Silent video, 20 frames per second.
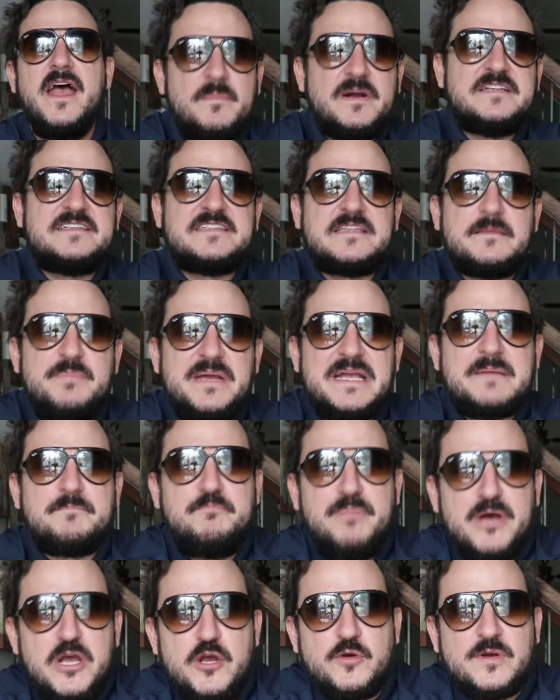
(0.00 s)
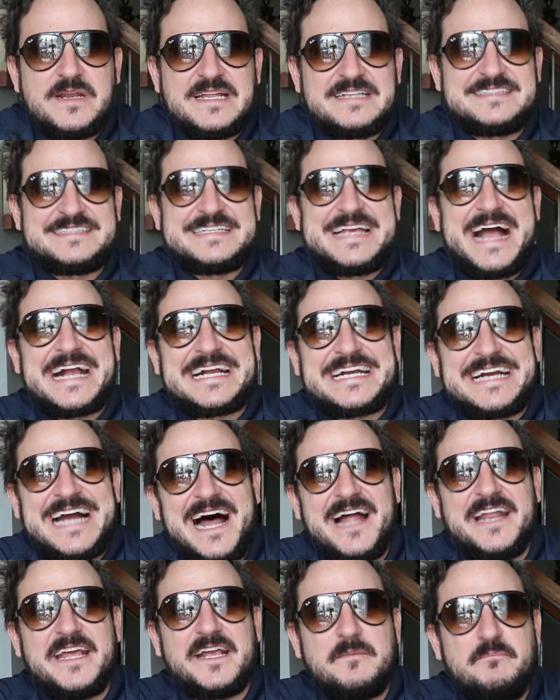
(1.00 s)
But it's the big boot, it's the
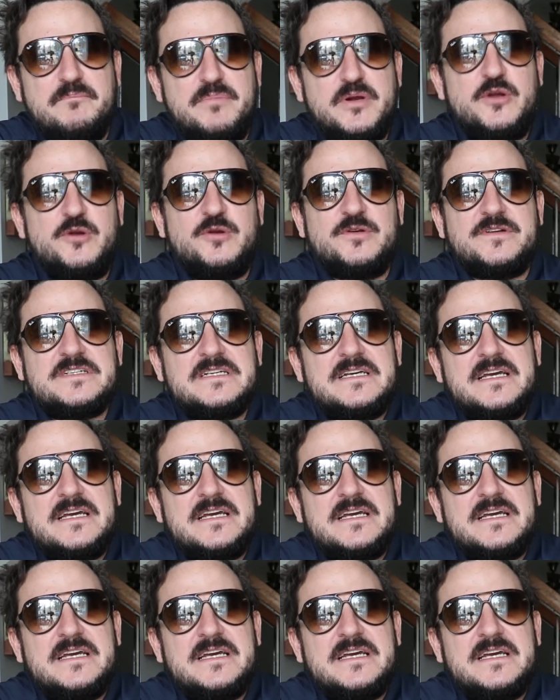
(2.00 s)
iconic boot